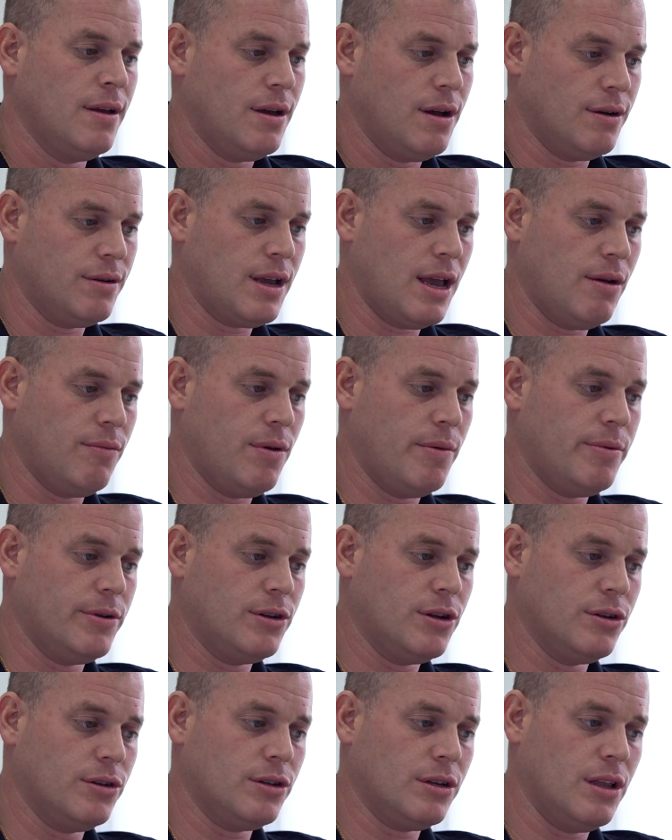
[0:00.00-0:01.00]
okay, we would
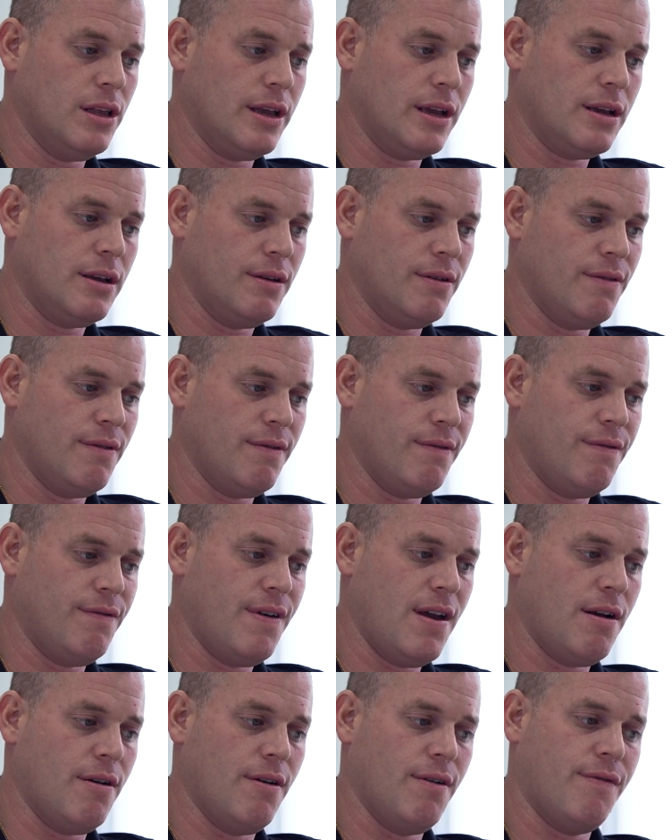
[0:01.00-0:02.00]
just click
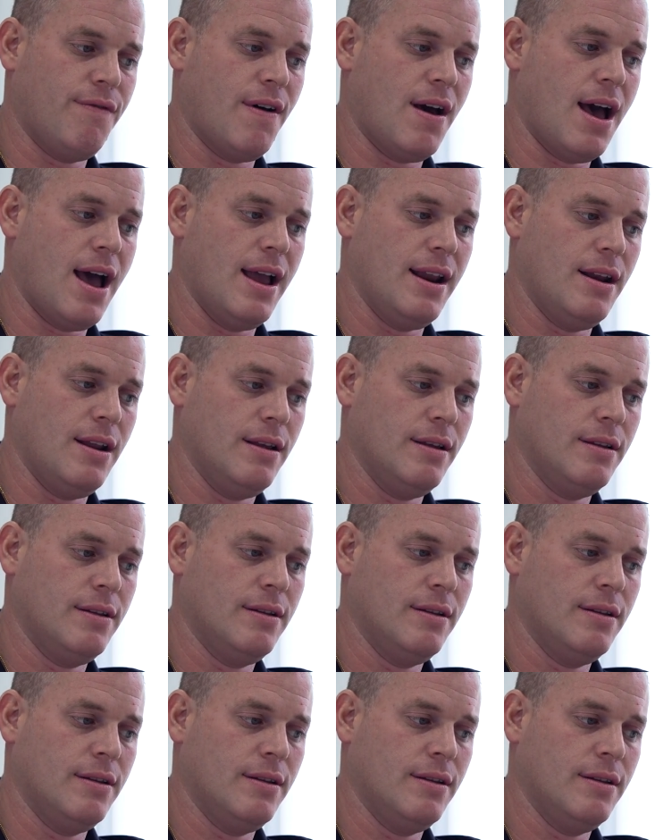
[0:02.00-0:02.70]
verified.